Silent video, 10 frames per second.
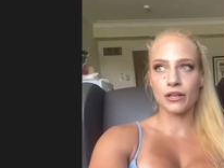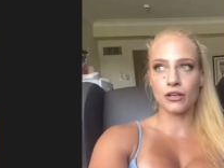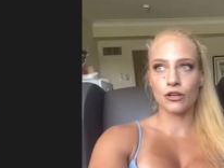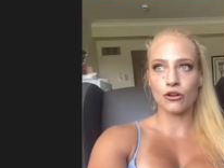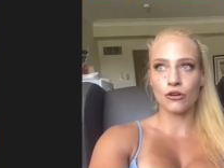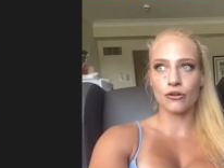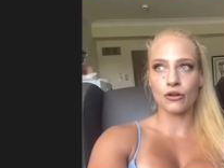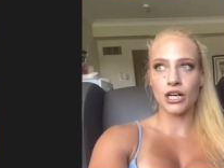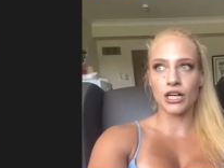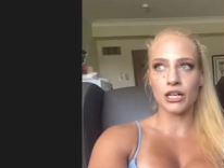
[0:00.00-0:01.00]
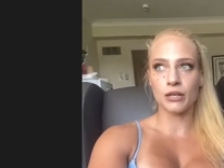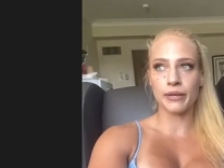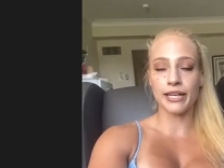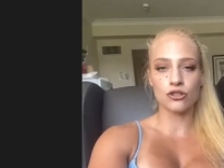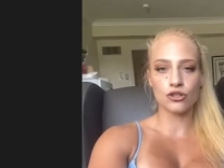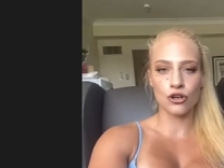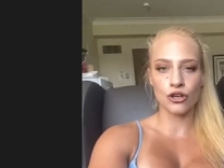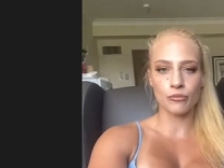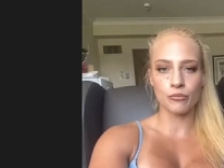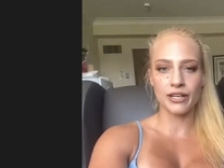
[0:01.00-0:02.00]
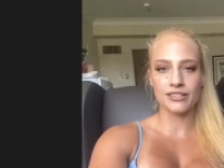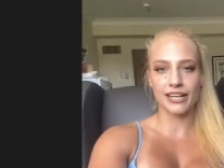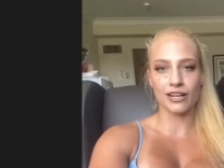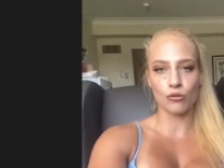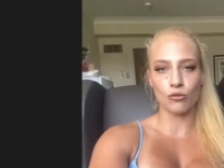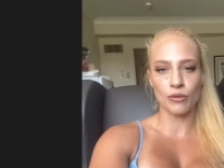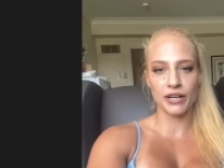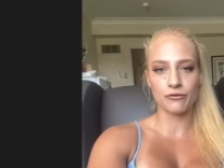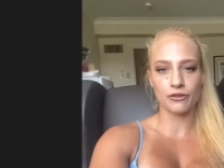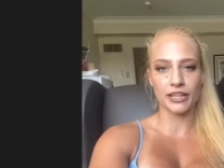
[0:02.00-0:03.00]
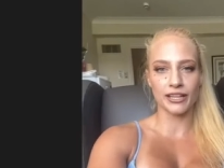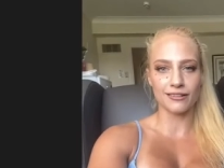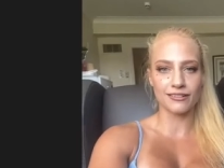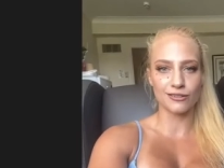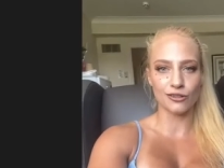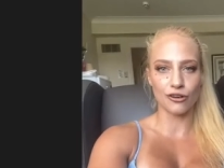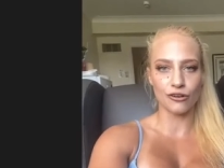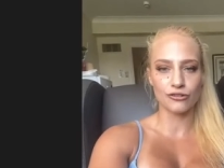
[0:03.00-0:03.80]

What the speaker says: you know, in turn means I get a lot more money for things, you know.